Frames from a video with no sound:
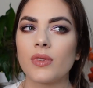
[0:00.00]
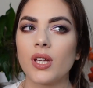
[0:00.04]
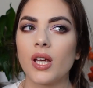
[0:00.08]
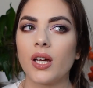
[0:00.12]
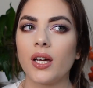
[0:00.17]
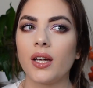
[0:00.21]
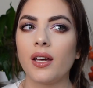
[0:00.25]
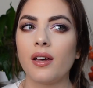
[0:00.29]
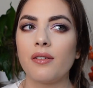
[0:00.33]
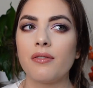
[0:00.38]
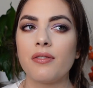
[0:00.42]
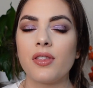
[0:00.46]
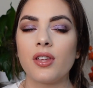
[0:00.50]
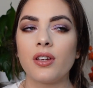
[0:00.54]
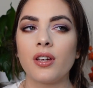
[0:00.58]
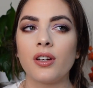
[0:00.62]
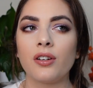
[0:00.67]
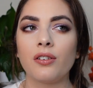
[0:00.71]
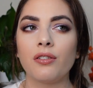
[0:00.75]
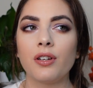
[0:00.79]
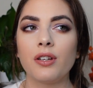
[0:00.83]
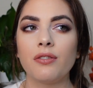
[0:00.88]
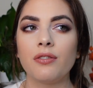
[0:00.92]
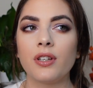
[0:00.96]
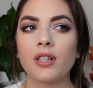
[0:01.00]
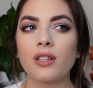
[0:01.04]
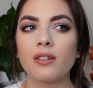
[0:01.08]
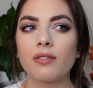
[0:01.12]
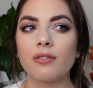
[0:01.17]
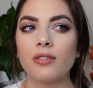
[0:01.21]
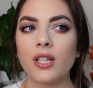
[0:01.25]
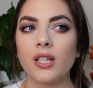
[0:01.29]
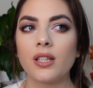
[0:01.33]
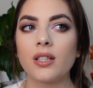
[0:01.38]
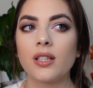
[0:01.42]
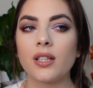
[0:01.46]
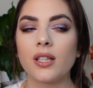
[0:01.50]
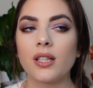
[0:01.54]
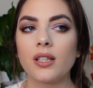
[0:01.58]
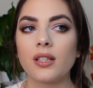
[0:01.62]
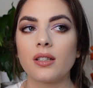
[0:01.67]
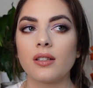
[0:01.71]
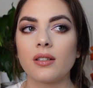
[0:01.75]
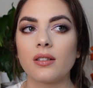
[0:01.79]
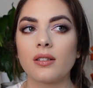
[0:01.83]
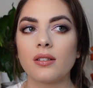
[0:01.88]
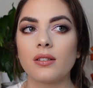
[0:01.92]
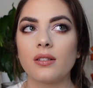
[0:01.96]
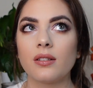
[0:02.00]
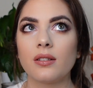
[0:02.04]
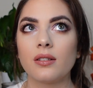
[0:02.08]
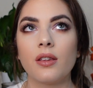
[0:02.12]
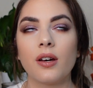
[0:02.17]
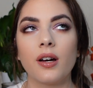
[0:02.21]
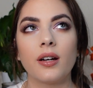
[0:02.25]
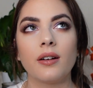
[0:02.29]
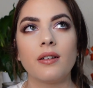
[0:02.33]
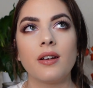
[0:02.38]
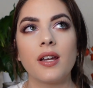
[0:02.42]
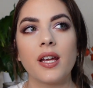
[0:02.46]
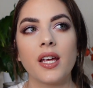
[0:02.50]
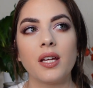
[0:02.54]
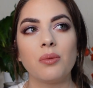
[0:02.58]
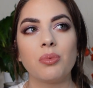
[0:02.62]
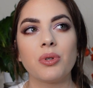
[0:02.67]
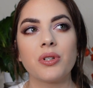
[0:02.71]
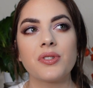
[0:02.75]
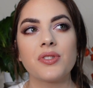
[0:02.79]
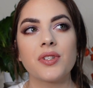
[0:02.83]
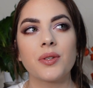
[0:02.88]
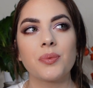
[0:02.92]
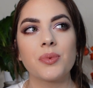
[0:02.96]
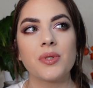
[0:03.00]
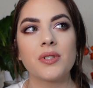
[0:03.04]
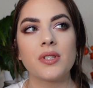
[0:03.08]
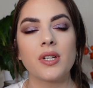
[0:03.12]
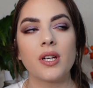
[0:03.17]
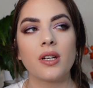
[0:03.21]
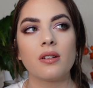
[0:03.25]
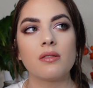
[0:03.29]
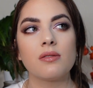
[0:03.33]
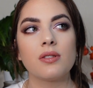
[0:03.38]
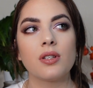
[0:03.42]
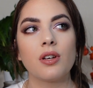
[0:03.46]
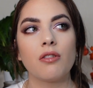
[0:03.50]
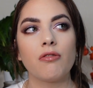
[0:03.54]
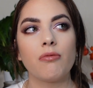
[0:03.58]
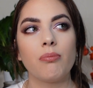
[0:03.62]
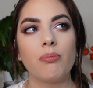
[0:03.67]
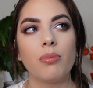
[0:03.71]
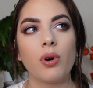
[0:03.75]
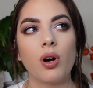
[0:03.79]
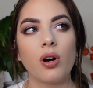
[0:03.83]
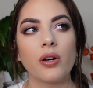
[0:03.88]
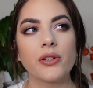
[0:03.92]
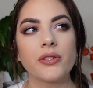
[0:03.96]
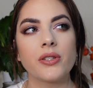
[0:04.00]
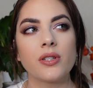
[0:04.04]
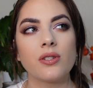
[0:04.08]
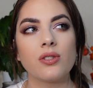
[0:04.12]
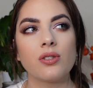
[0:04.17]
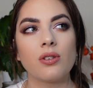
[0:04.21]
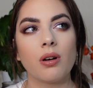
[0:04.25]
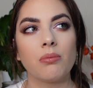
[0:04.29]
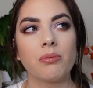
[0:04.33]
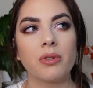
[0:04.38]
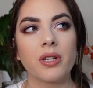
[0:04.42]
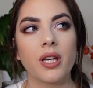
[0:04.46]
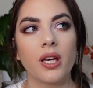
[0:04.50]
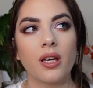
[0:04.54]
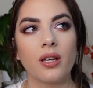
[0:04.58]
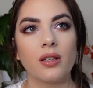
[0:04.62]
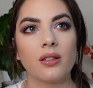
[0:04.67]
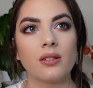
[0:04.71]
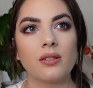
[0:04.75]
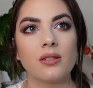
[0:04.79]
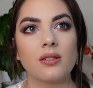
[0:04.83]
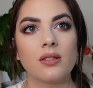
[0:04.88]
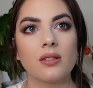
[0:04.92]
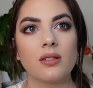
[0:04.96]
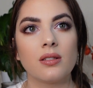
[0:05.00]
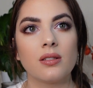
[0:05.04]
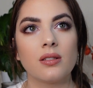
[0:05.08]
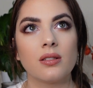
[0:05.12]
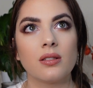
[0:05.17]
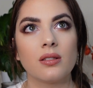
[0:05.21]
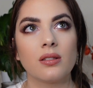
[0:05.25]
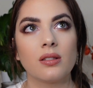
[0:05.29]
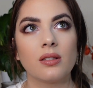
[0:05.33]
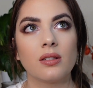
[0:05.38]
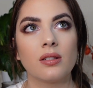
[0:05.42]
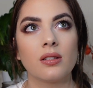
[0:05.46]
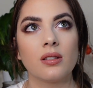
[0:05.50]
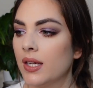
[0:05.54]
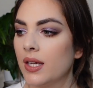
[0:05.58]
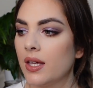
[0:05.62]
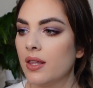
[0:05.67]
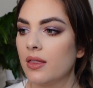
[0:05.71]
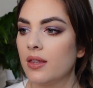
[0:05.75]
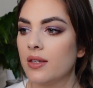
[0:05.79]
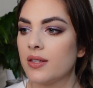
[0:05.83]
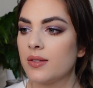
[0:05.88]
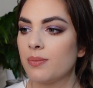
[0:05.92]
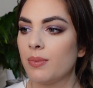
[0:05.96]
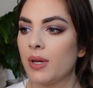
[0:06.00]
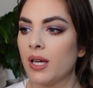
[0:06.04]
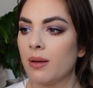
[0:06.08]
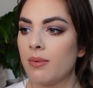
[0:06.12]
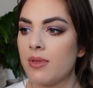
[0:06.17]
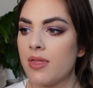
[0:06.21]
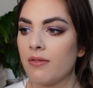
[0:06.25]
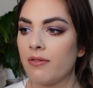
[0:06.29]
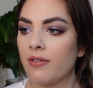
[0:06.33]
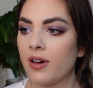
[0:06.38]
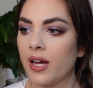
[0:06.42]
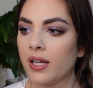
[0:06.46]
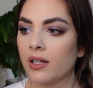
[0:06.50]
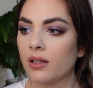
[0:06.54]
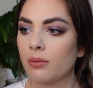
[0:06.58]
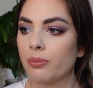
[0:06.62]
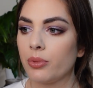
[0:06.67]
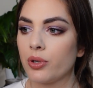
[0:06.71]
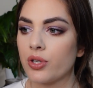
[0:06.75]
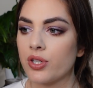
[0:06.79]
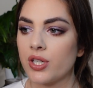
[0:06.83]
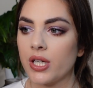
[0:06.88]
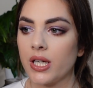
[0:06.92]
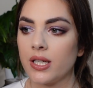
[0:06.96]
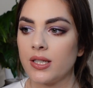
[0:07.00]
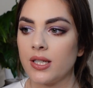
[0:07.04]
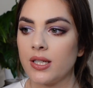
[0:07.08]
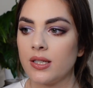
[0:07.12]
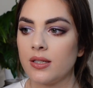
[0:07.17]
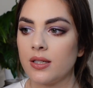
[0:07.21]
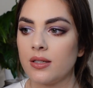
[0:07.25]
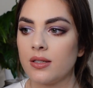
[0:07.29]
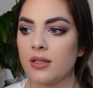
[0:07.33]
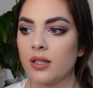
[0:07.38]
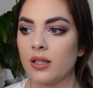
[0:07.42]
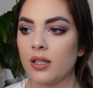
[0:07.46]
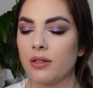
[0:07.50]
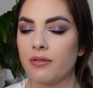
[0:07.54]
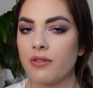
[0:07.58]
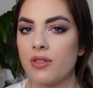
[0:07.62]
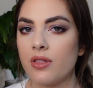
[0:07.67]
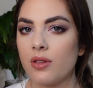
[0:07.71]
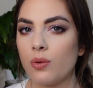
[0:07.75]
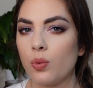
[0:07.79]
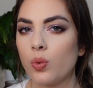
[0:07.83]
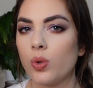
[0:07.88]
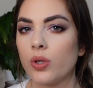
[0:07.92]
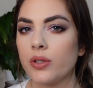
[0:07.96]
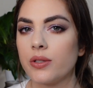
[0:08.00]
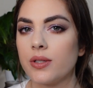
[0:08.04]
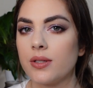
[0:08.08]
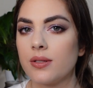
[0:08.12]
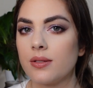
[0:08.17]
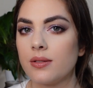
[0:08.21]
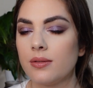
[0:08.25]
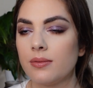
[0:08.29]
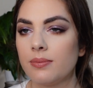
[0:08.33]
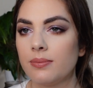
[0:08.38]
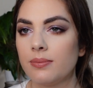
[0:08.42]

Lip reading: I have the horrific feeling that our neighbours upstairs have bought a drum kit. This may be the final push I needed to live in the woods.